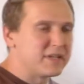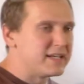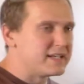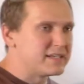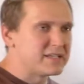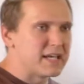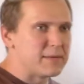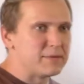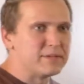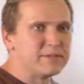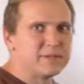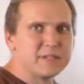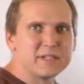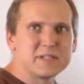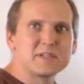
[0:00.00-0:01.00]
like
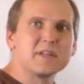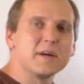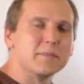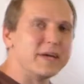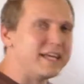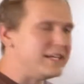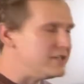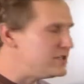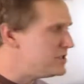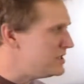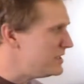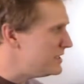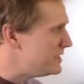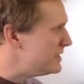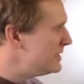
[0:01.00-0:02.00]
Cyberflix, Cinema
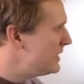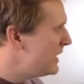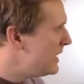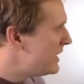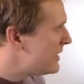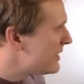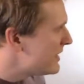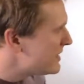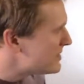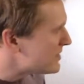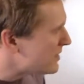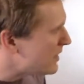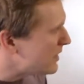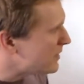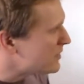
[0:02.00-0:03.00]
HD, things
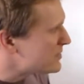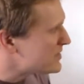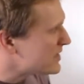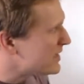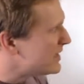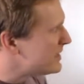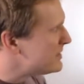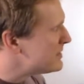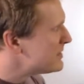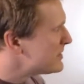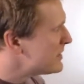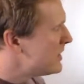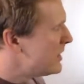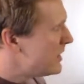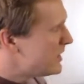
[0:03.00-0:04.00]
along those
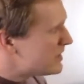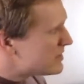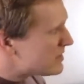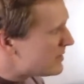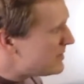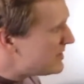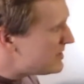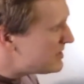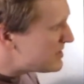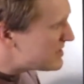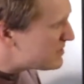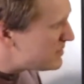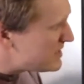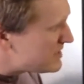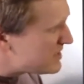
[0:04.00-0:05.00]
lines. So I'm going to
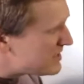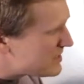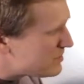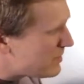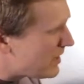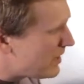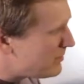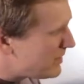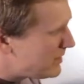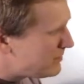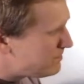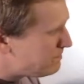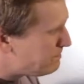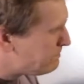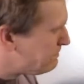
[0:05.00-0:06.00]
dismiss this
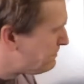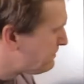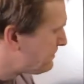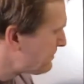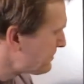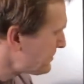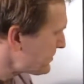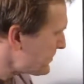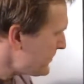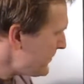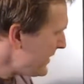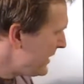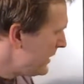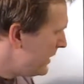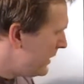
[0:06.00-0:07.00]
pop-up,
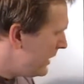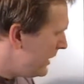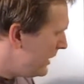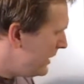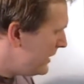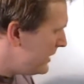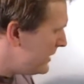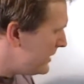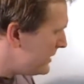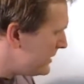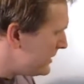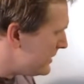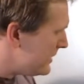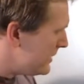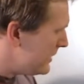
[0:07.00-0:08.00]

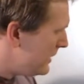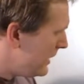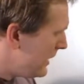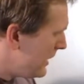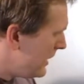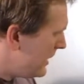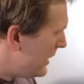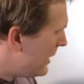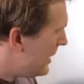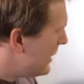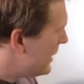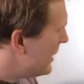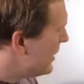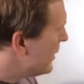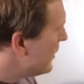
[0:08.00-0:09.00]
and
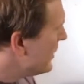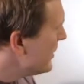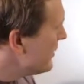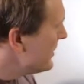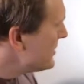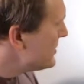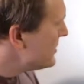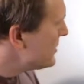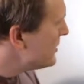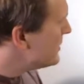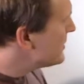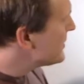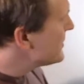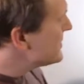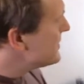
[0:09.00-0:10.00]
what I want to show
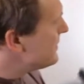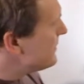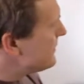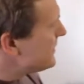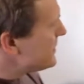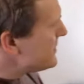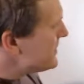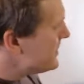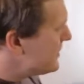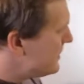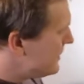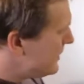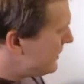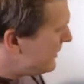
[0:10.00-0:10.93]
you, because the first